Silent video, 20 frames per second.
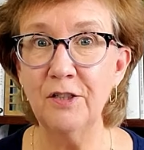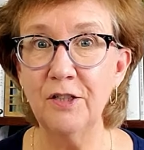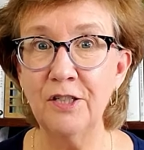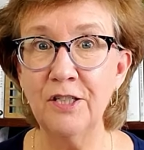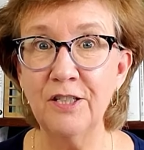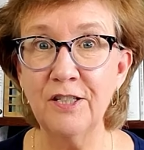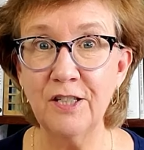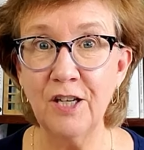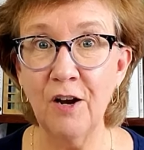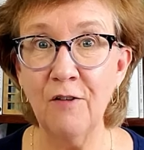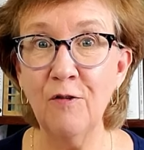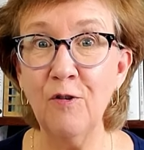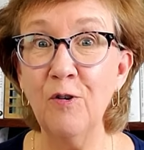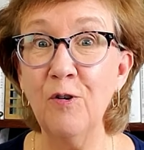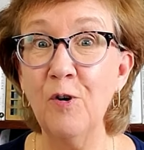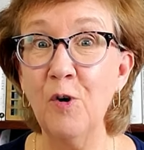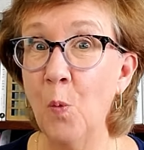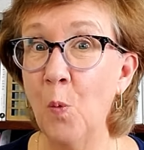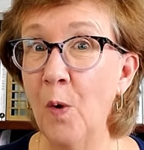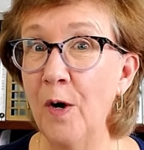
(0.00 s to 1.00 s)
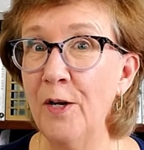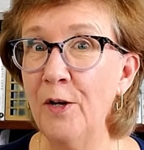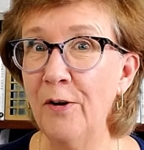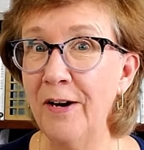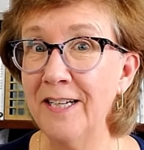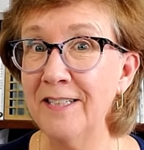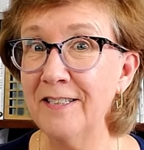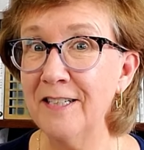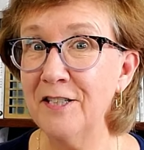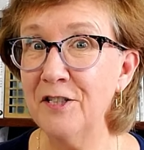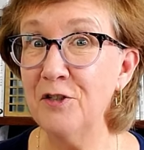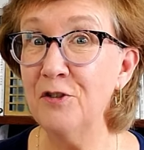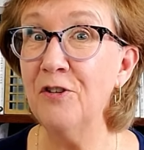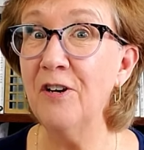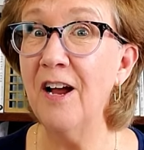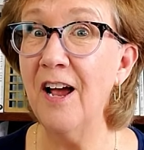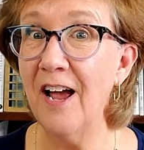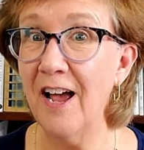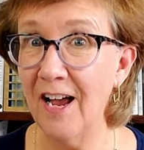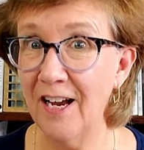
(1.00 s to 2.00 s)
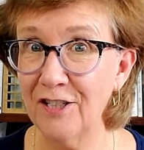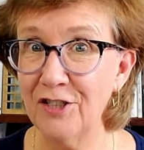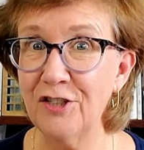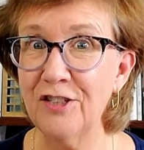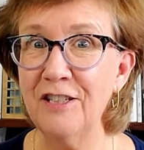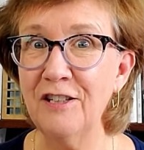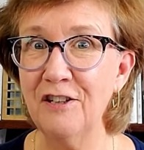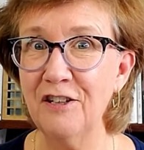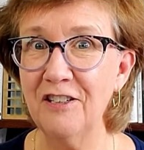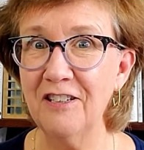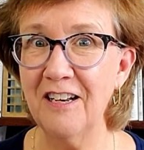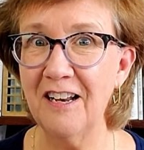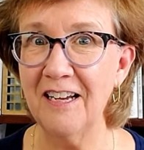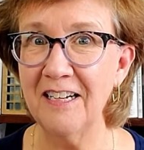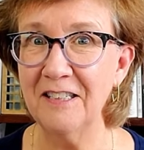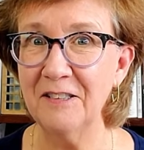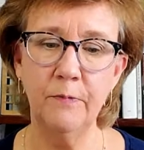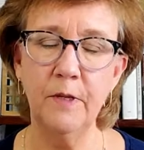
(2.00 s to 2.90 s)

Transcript: to discover what your ancestor actually looked like.